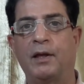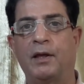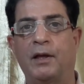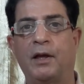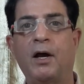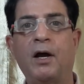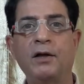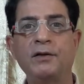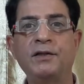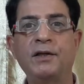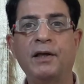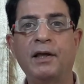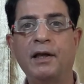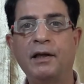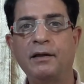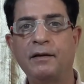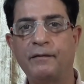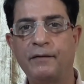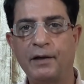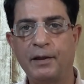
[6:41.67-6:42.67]

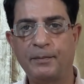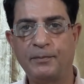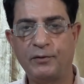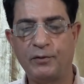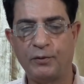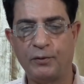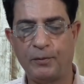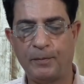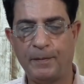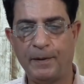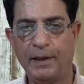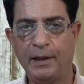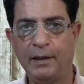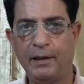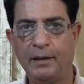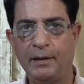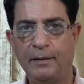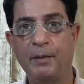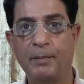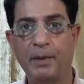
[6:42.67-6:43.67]
conjugate the verb to
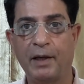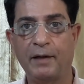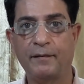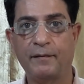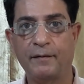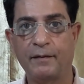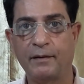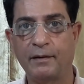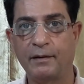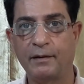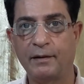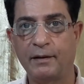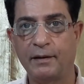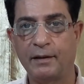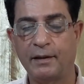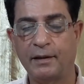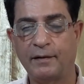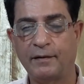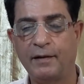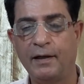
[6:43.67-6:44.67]
be based on
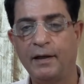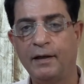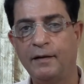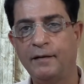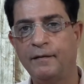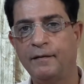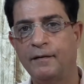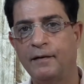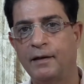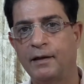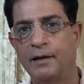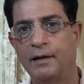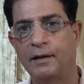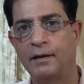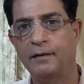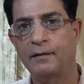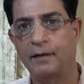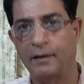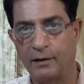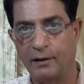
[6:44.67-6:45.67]
the tense
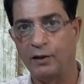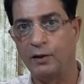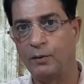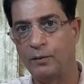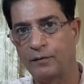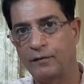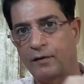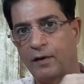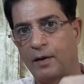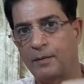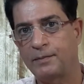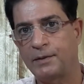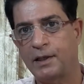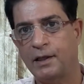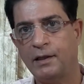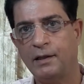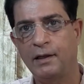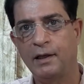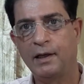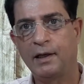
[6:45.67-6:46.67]
and the new
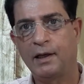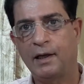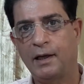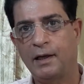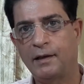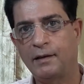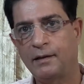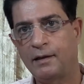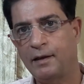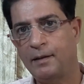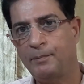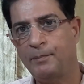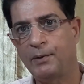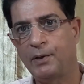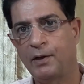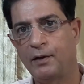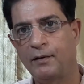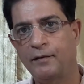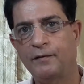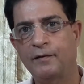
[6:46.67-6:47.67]
subject, and then
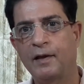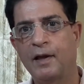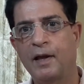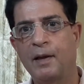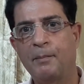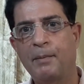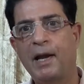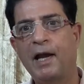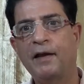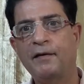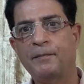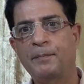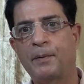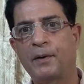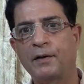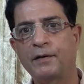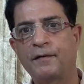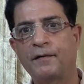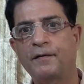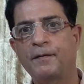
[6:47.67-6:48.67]
plus past
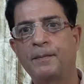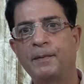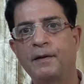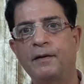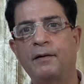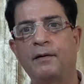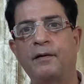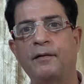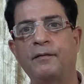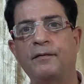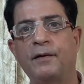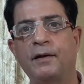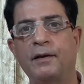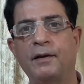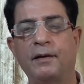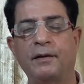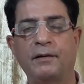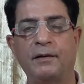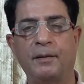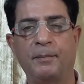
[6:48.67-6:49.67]
participle of
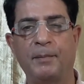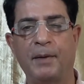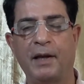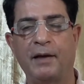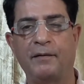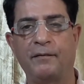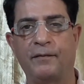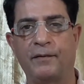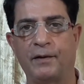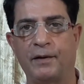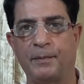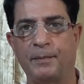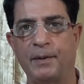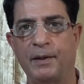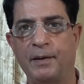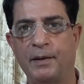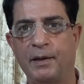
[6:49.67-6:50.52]
the main verb.